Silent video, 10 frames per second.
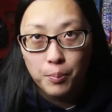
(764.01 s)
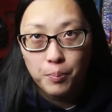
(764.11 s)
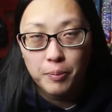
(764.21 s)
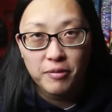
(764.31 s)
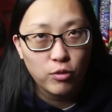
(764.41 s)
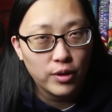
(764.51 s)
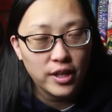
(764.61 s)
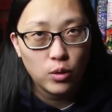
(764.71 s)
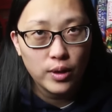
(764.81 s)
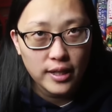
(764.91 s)
But before they
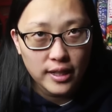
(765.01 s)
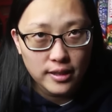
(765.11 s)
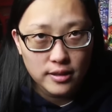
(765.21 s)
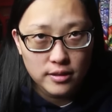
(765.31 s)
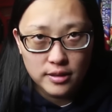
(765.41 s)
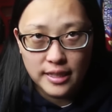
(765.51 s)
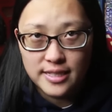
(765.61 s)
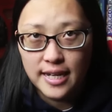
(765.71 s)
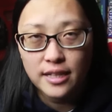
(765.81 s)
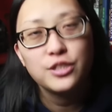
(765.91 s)
go in, they
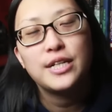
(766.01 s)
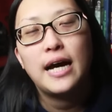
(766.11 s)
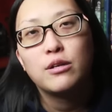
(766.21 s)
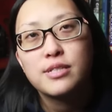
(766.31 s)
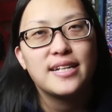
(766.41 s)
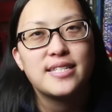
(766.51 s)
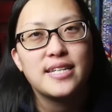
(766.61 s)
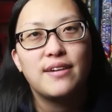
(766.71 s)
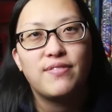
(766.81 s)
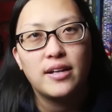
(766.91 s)
stay in the shadows, and they see
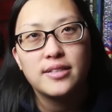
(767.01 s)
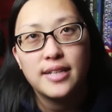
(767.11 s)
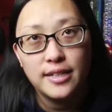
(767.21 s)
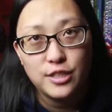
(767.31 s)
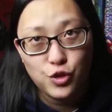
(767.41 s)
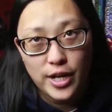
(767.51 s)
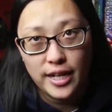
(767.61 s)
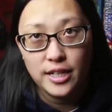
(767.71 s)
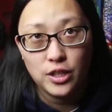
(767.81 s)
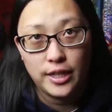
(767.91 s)
that Valentine is
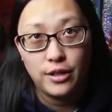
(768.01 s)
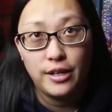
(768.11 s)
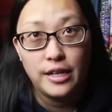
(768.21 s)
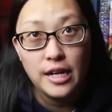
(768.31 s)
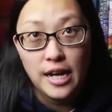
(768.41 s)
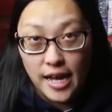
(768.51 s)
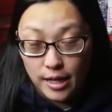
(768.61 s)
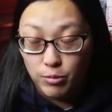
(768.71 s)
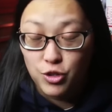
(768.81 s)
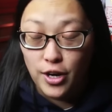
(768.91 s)
dragging Clary
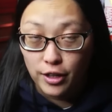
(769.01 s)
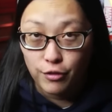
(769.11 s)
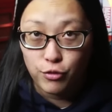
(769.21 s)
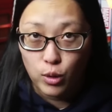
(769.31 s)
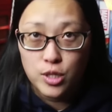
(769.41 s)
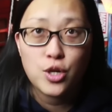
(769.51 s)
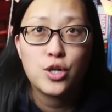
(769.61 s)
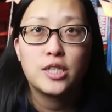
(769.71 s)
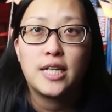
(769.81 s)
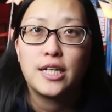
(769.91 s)
and trying to force her
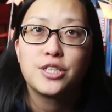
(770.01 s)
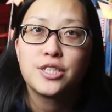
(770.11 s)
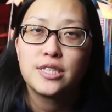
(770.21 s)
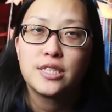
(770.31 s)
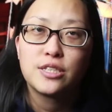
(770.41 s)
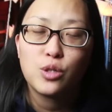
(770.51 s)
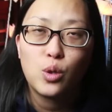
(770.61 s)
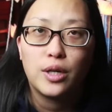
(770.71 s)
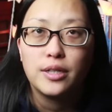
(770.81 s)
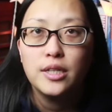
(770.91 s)
to touch the
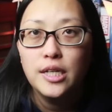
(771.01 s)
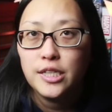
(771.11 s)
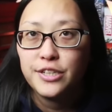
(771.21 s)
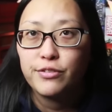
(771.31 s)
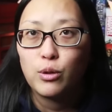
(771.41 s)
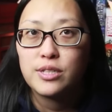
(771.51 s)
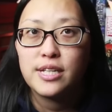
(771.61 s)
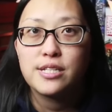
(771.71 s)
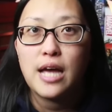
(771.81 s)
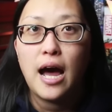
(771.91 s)
sword. She of course
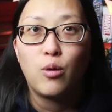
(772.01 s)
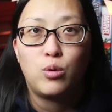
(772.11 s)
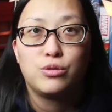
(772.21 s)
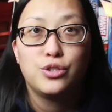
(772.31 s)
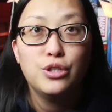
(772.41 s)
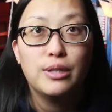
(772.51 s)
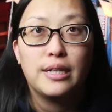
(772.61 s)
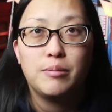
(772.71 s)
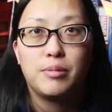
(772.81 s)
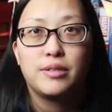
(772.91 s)
says, I won't do
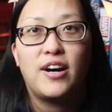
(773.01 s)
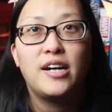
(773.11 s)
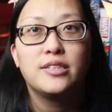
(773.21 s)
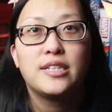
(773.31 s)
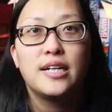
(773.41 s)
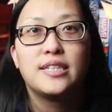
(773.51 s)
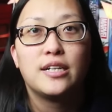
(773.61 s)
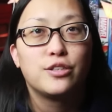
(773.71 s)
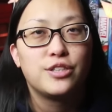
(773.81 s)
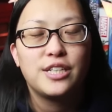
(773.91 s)
it, but Valentine
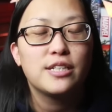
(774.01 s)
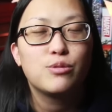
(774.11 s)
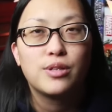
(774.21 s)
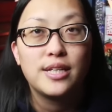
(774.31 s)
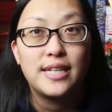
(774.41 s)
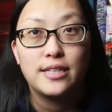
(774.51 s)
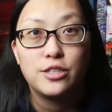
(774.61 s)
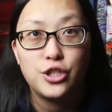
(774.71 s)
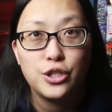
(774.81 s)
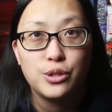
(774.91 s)
tells her she doesn't really get to
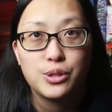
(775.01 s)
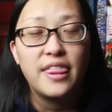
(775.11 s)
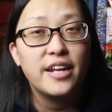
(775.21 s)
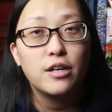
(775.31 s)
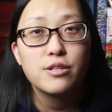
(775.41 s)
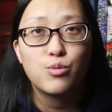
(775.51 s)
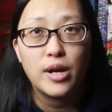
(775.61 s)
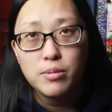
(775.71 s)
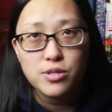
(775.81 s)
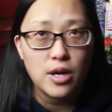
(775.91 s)
choose. And then he goes and
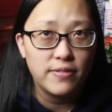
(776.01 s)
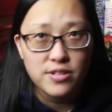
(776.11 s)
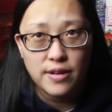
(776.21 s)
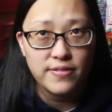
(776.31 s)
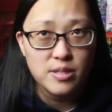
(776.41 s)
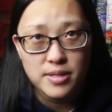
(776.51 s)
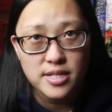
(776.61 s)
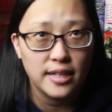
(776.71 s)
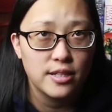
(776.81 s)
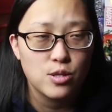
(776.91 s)
rambles off the stuff he's been
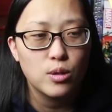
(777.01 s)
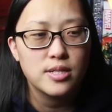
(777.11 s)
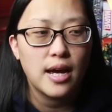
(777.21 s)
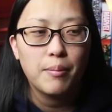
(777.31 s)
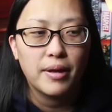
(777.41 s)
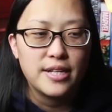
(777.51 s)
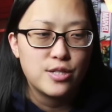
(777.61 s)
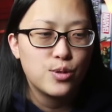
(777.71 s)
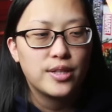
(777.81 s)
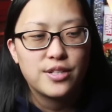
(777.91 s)
saying this whole time, like he's
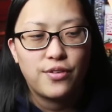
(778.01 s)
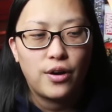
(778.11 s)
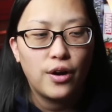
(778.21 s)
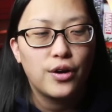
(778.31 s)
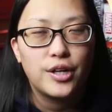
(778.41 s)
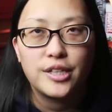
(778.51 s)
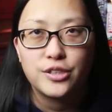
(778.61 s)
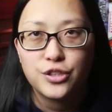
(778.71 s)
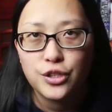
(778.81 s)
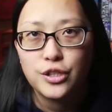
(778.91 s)
doing this for her and
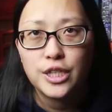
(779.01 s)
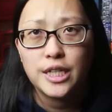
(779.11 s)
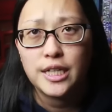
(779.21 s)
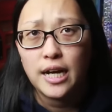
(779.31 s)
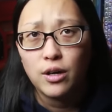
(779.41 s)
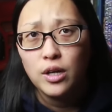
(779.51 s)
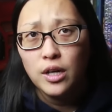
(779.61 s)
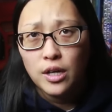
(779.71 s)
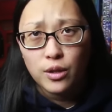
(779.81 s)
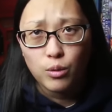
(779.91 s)
his children and how
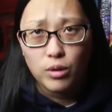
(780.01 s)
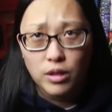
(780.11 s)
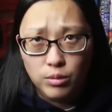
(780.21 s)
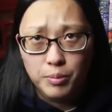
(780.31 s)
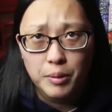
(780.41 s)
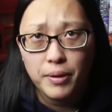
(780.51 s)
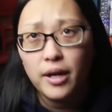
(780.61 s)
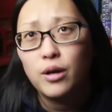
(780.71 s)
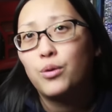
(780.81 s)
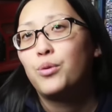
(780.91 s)
the world would be
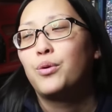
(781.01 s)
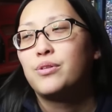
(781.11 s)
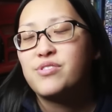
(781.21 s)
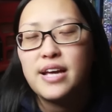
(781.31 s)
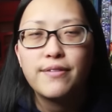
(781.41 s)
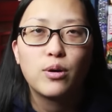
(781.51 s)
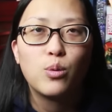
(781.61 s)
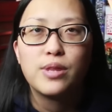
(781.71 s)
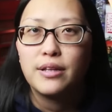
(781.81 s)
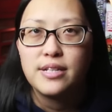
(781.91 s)
better and safer
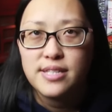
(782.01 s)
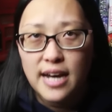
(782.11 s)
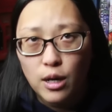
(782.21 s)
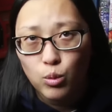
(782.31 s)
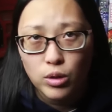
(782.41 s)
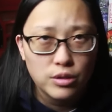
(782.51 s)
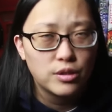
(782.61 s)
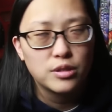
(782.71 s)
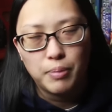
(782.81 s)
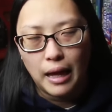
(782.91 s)
without these
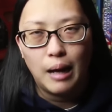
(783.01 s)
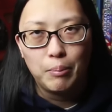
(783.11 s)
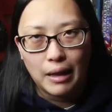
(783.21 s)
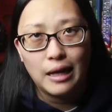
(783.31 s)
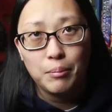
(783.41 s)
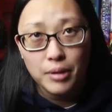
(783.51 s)
downworlders, blah, blah,